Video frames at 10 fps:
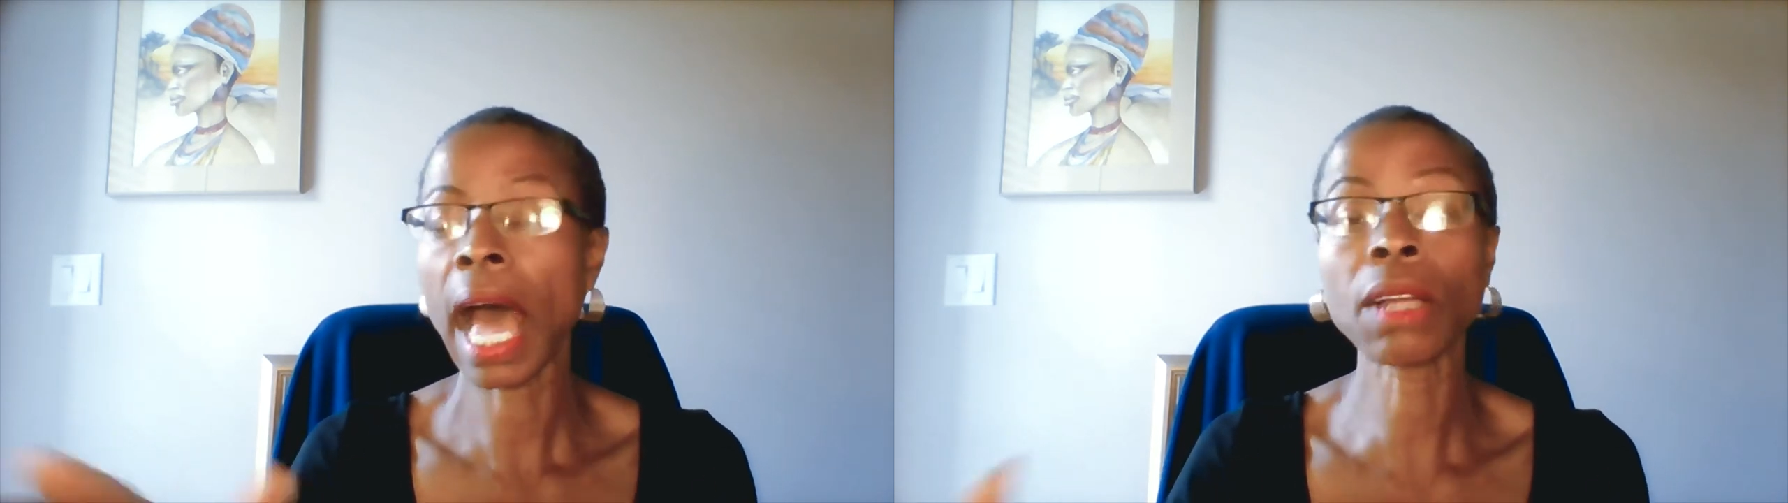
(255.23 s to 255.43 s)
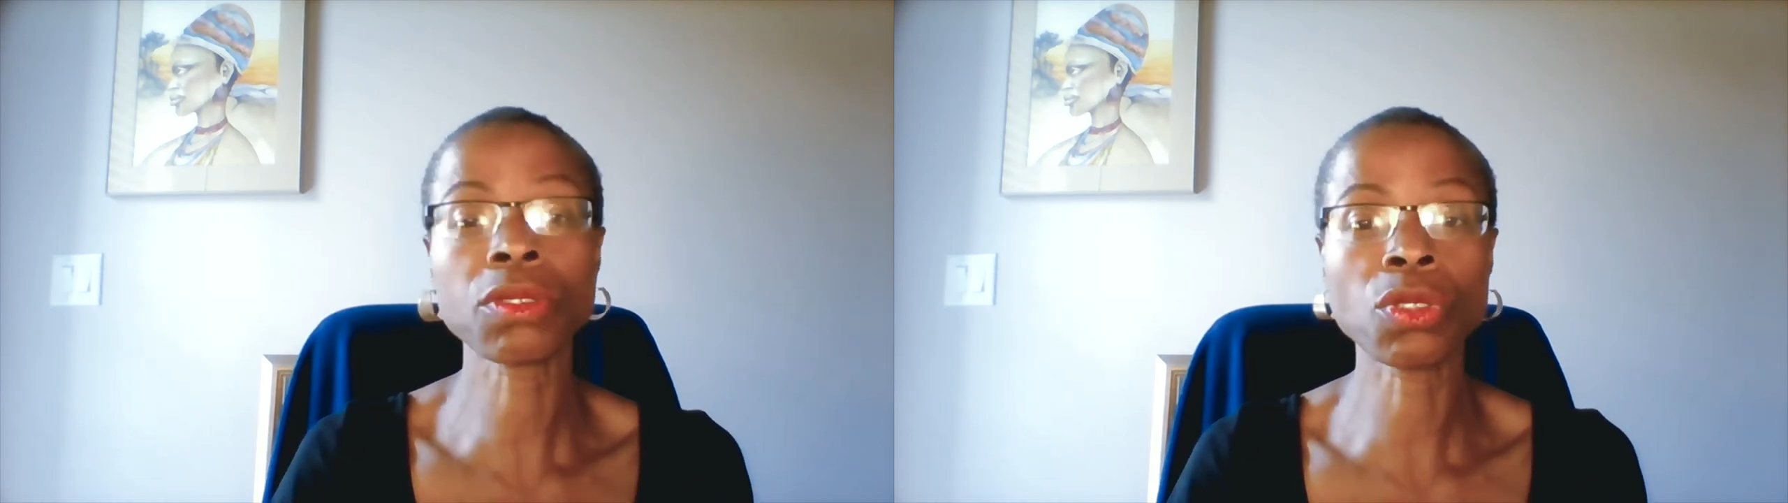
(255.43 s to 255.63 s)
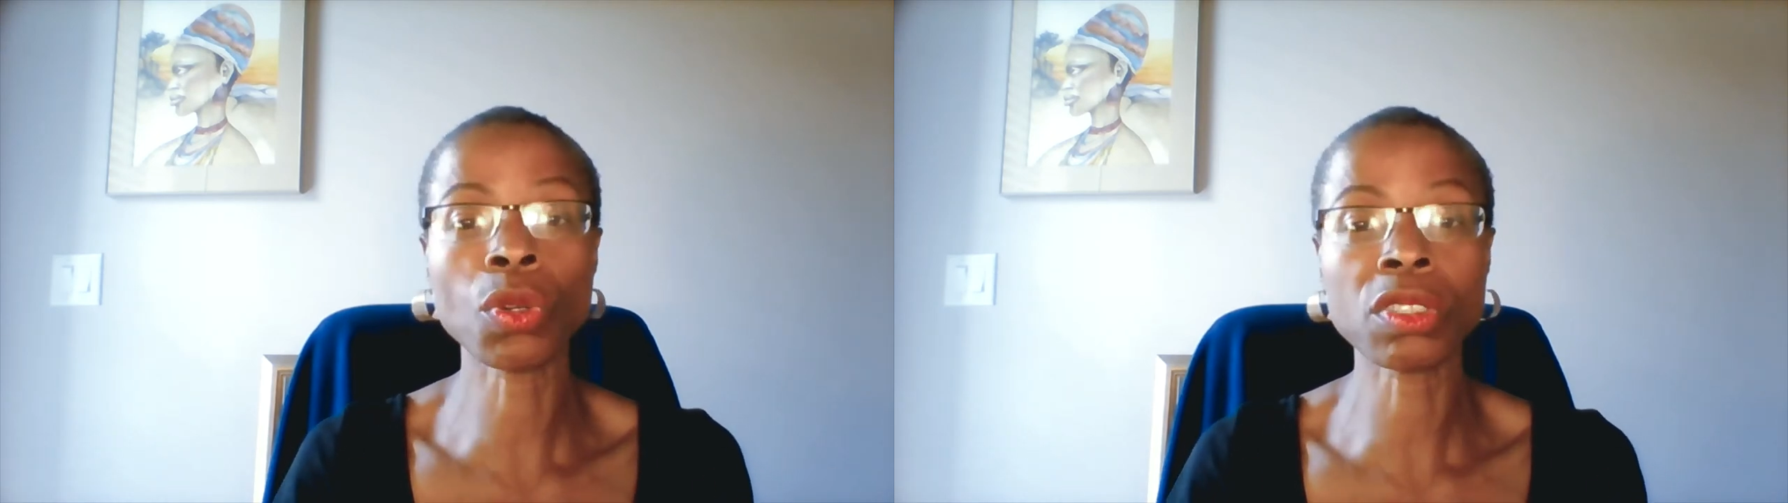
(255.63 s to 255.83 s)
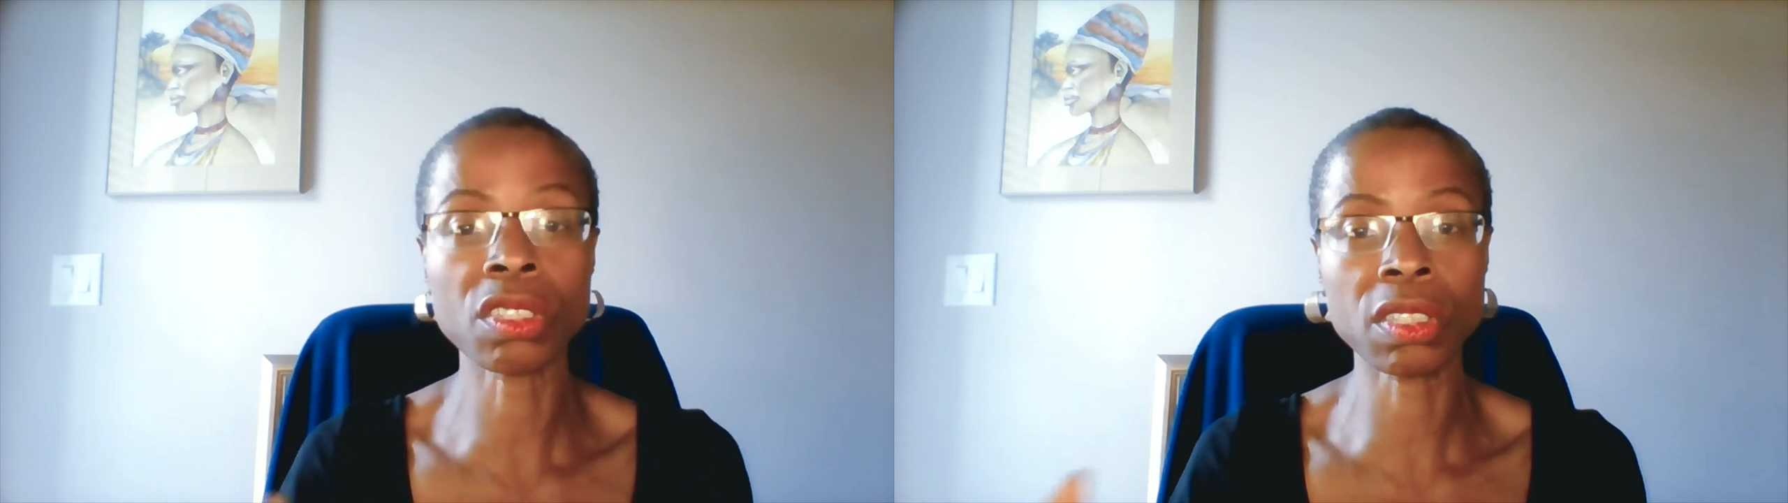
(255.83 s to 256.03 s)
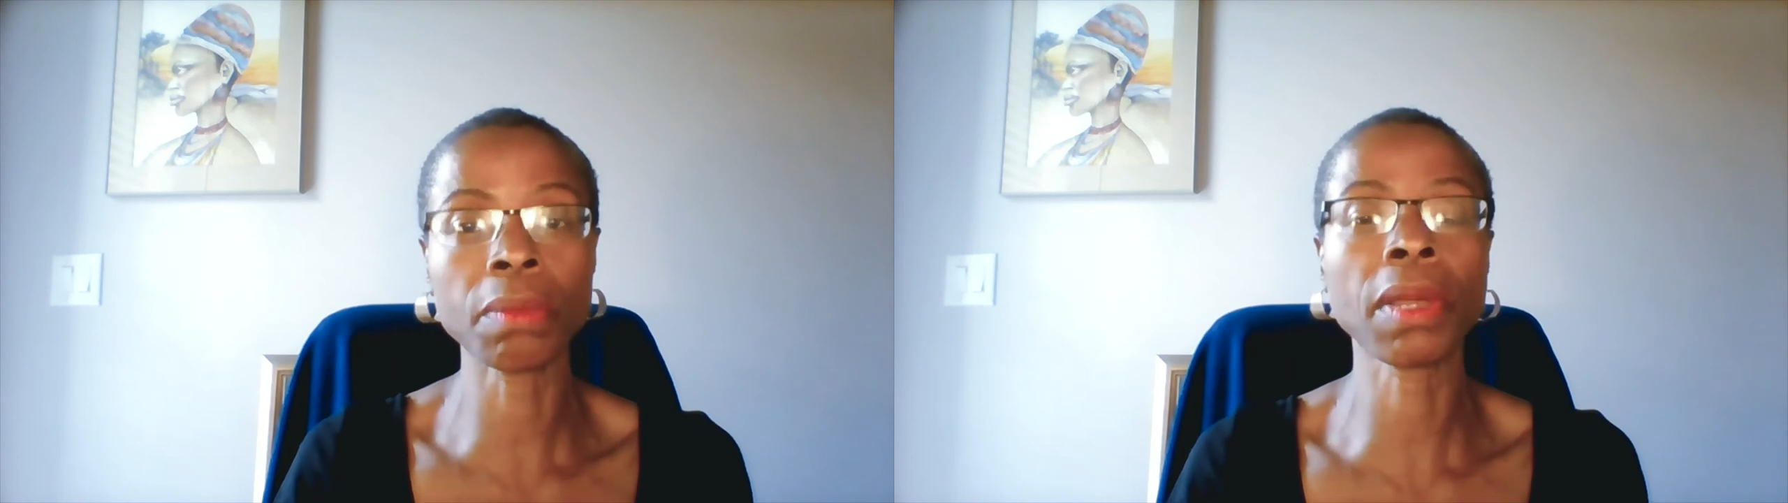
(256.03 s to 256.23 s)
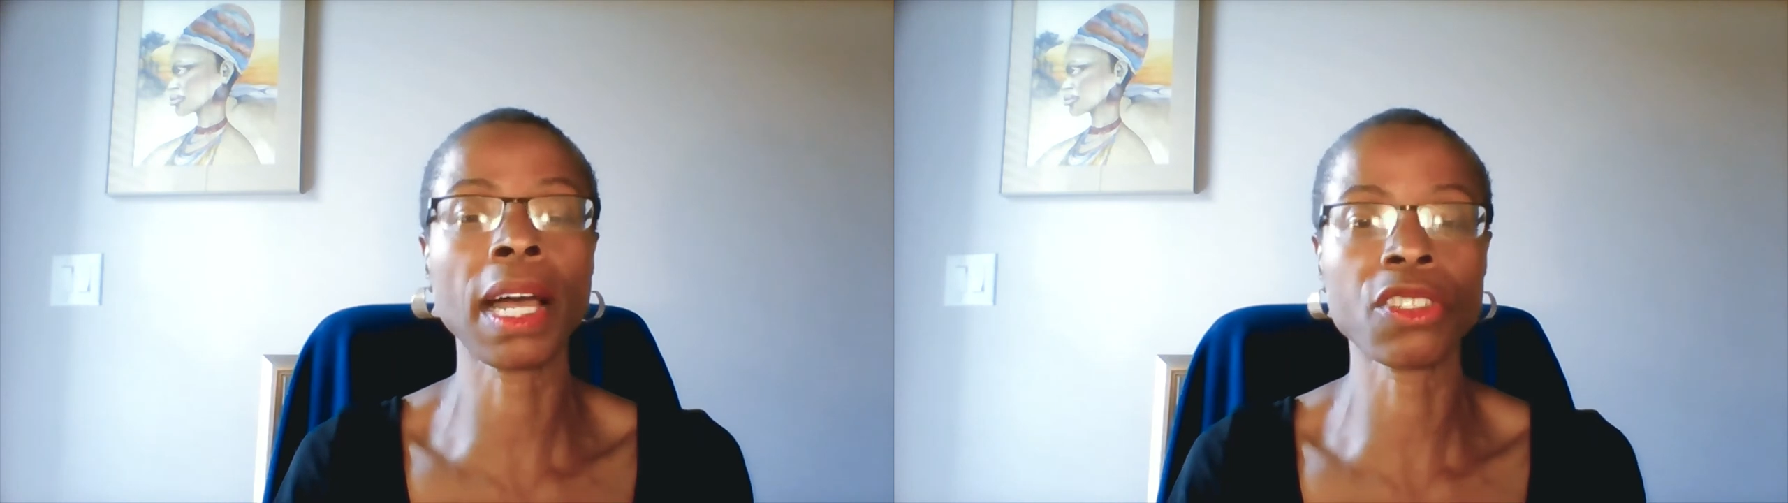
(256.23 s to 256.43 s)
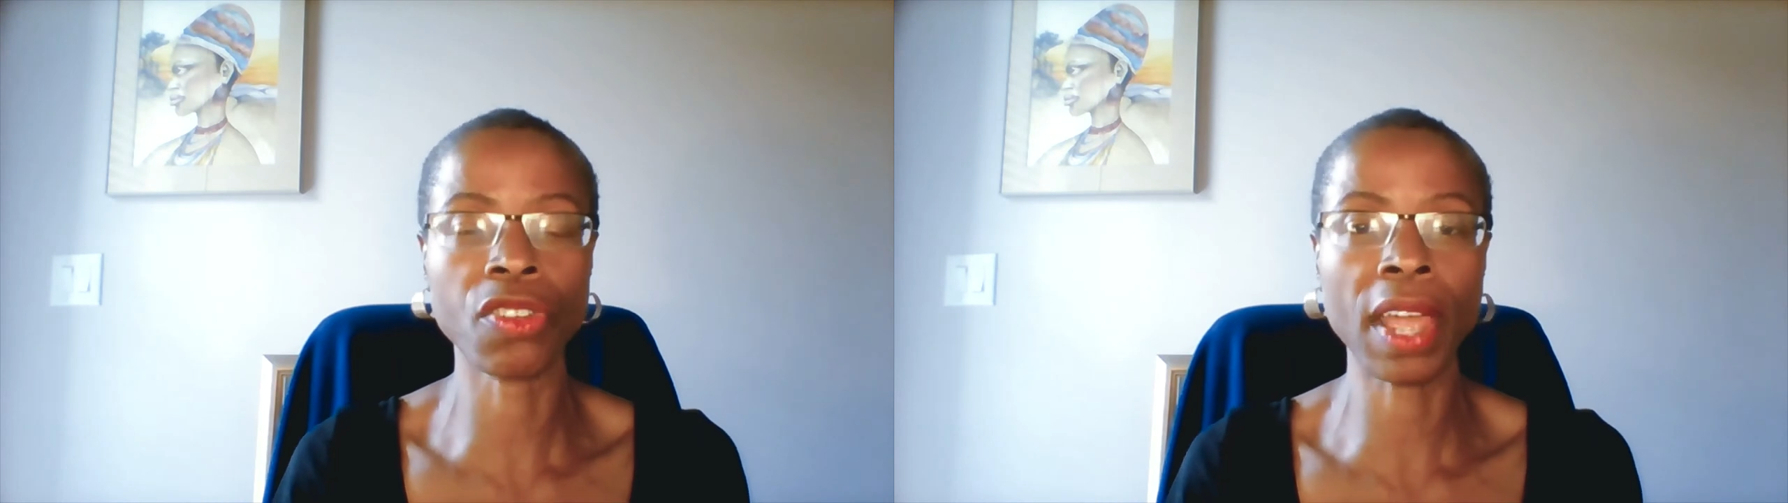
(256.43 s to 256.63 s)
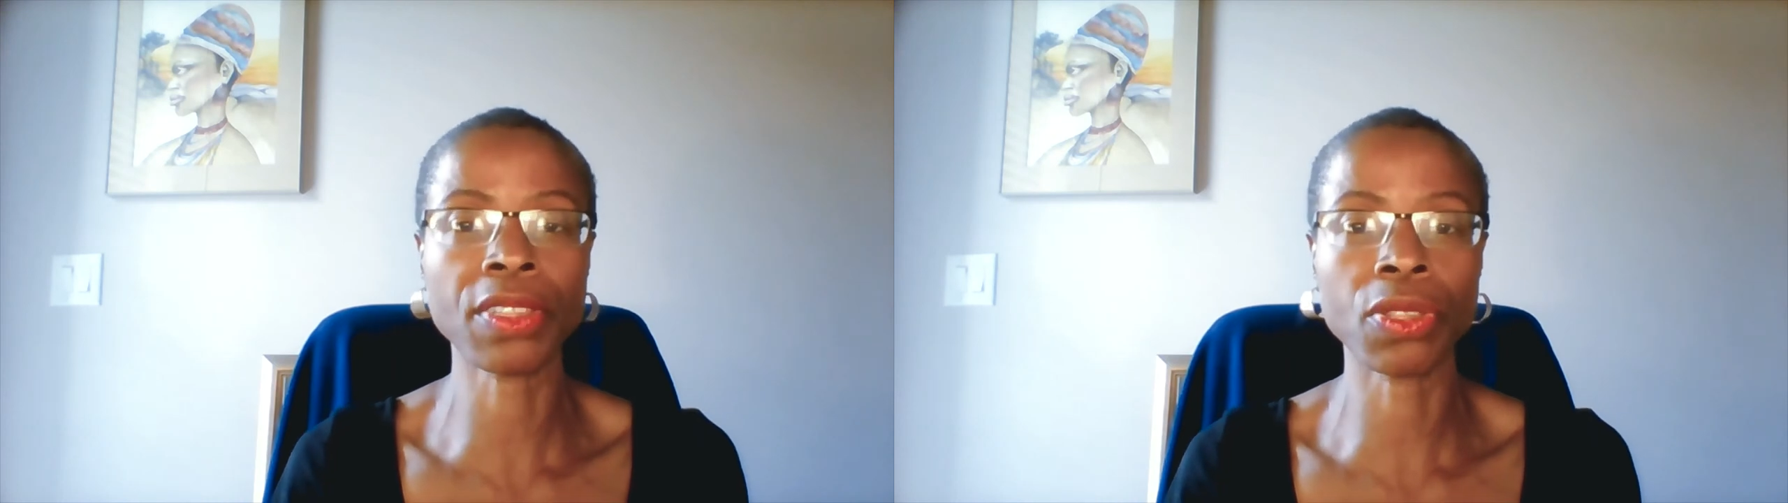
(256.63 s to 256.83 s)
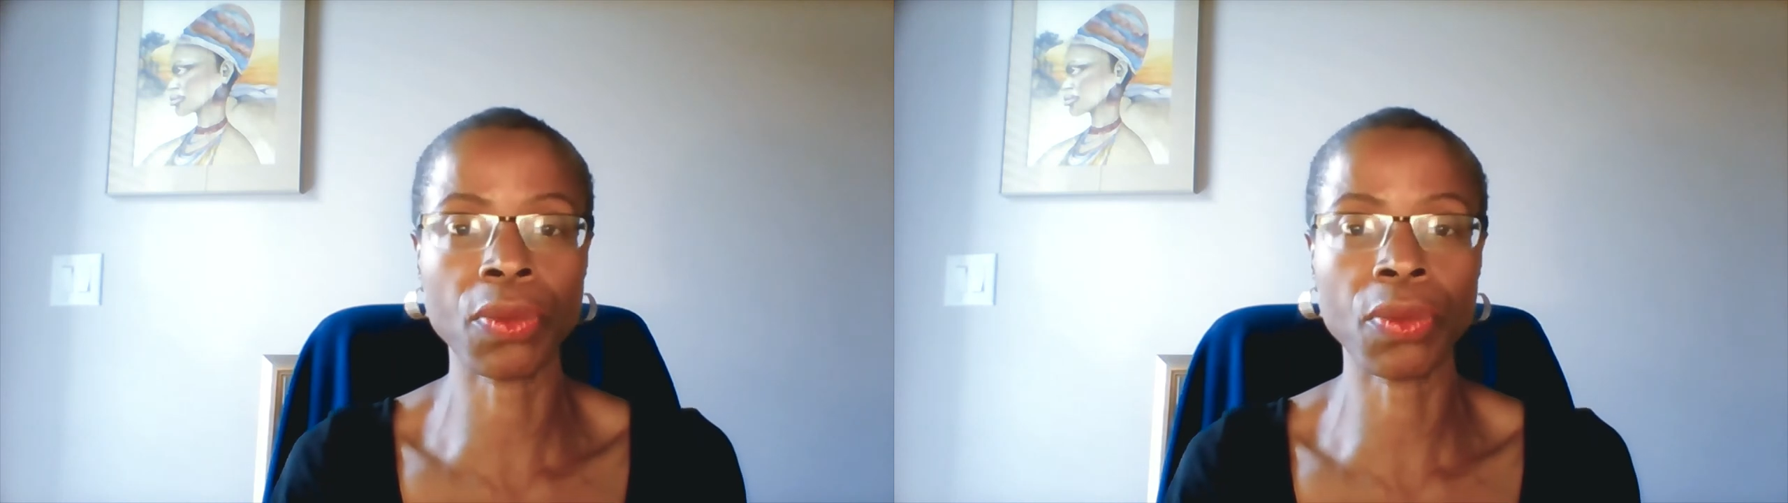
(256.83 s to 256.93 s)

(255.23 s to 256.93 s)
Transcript: outsource or subcontract